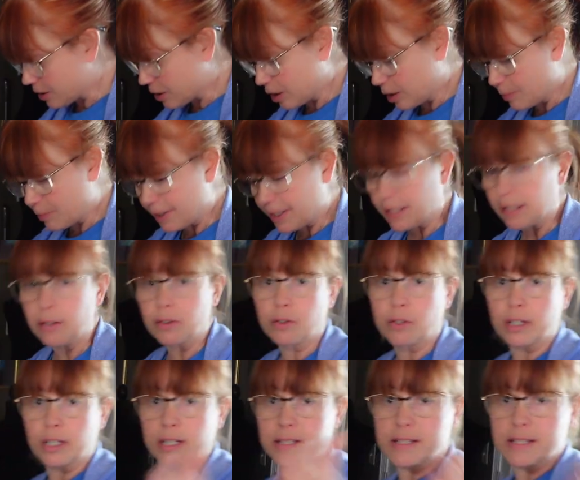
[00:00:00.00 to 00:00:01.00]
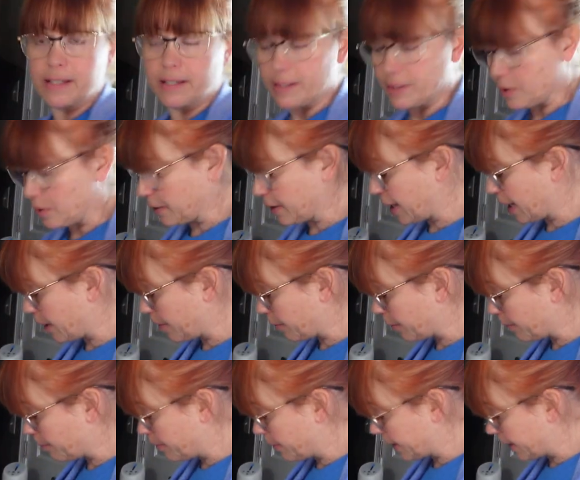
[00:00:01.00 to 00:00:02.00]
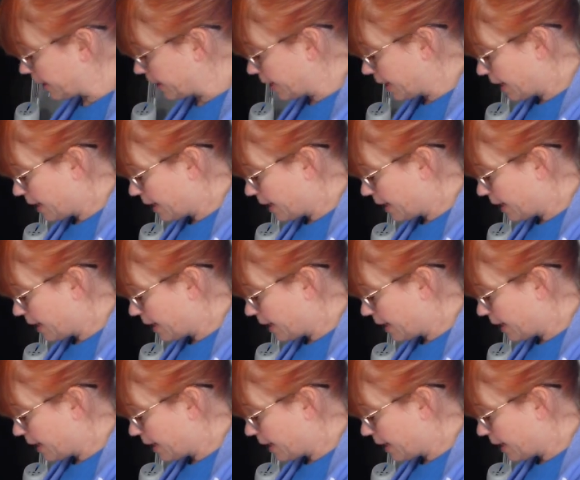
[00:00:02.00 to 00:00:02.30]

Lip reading: going to be, you're not going to see this on camera, but